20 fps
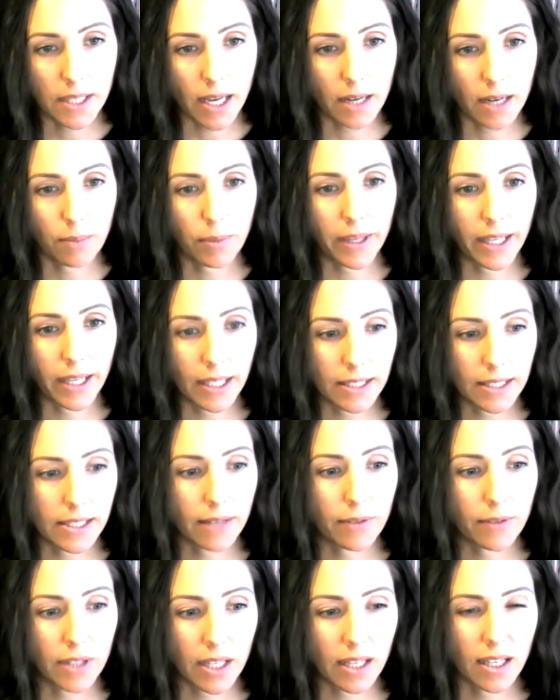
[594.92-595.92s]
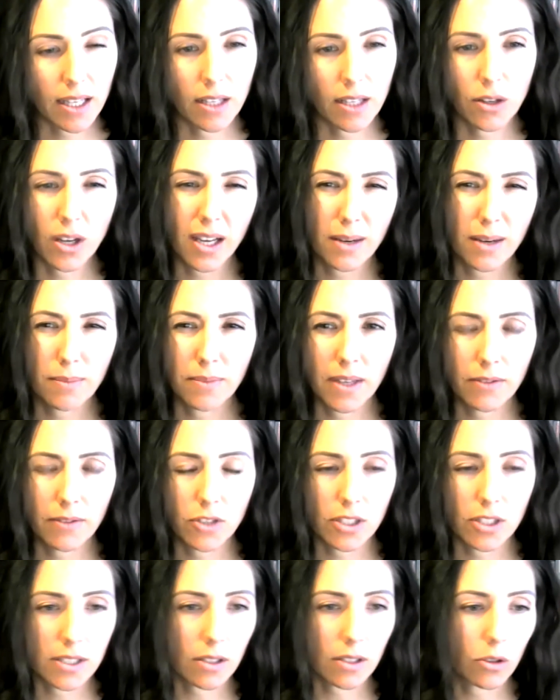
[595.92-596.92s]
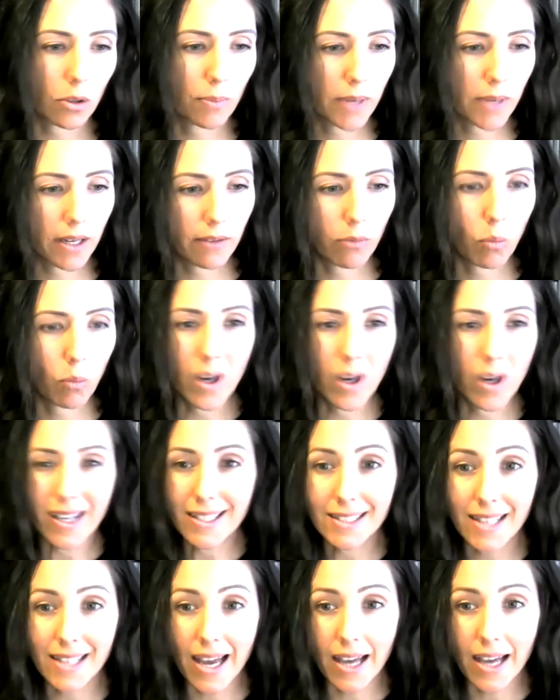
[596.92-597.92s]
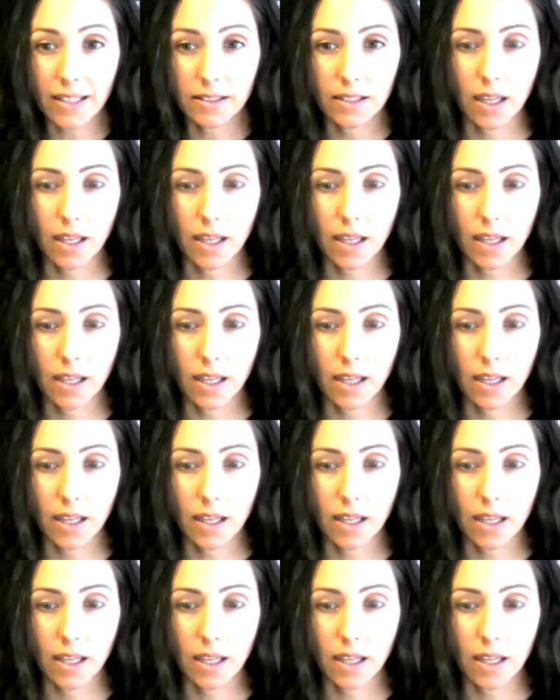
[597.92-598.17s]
kind of blankets everything. Can you kind of give just a little bit of what is that